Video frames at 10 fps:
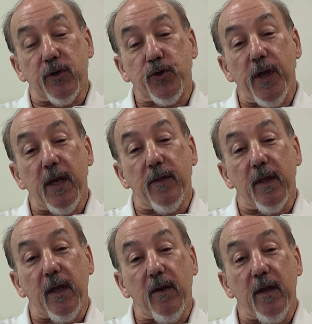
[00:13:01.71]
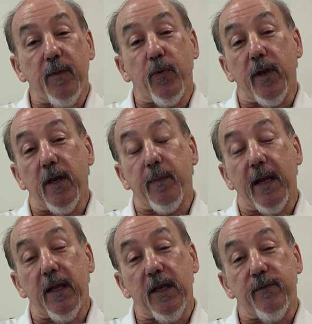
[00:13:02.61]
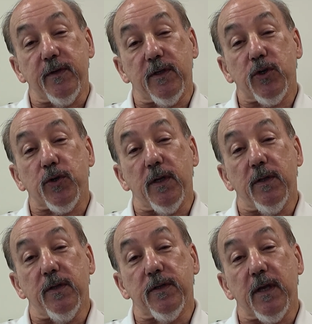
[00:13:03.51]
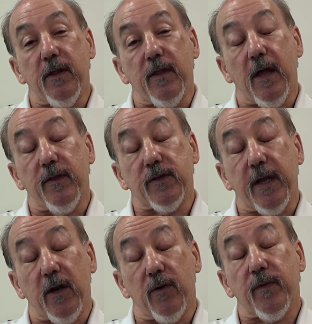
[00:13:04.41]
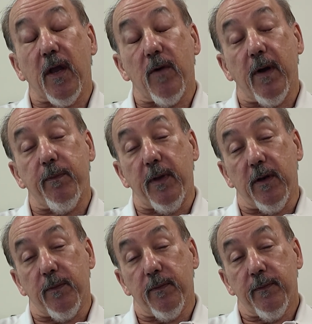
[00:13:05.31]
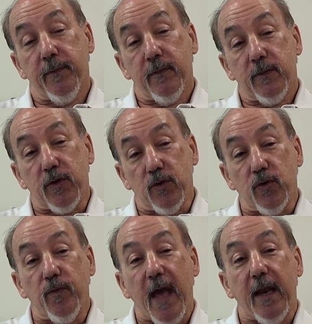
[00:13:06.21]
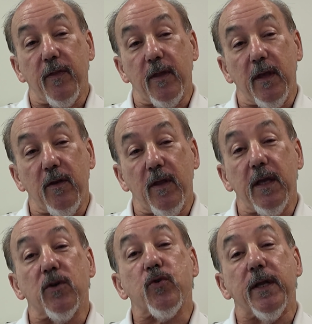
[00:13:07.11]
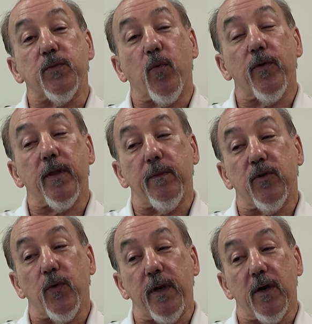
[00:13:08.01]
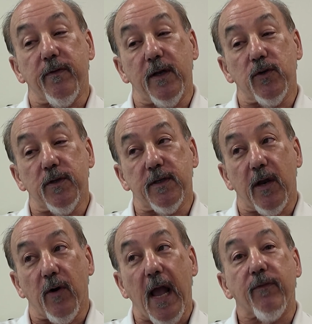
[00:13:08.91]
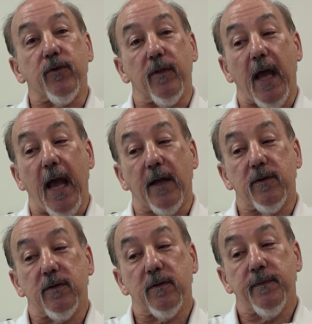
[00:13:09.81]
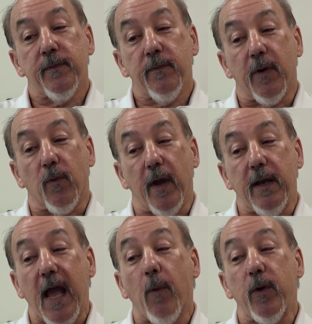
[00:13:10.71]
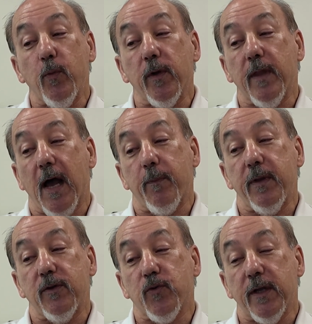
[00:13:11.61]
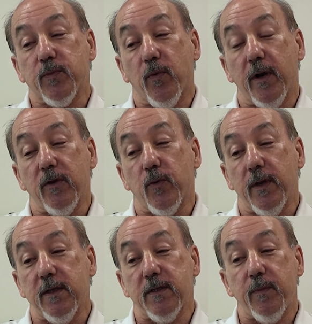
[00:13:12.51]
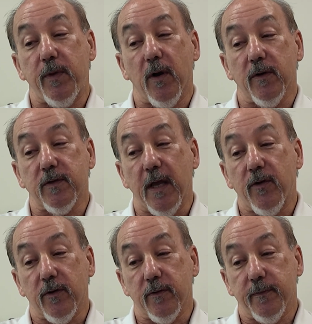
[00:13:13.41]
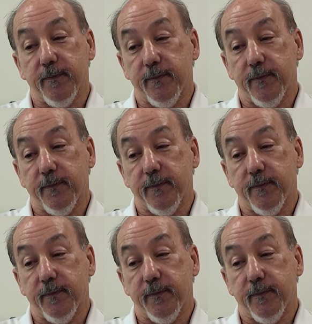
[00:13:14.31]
machine in the ED put in by ED physicians, and then the standard of care might be to do that in the ED and transport them to an intervention center after that. But right now, we will not be transporting to an eCPR center.